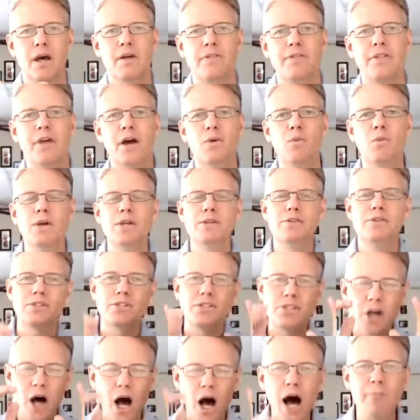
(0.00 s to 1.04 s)
that we
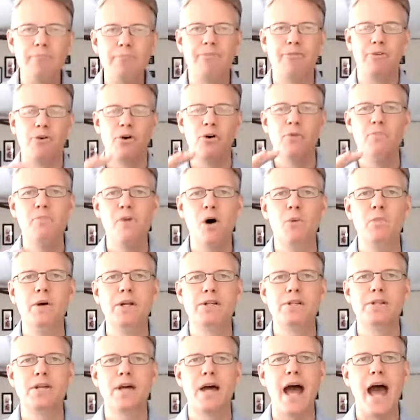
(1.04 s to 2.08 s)
stop for a
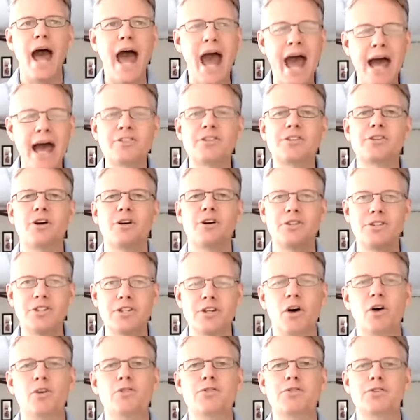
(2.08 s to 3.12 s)
moment to ask
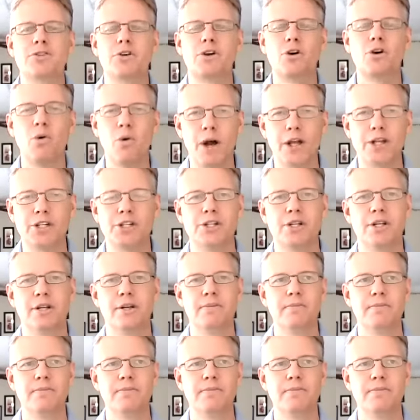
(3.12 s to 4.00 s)
ourselves the question,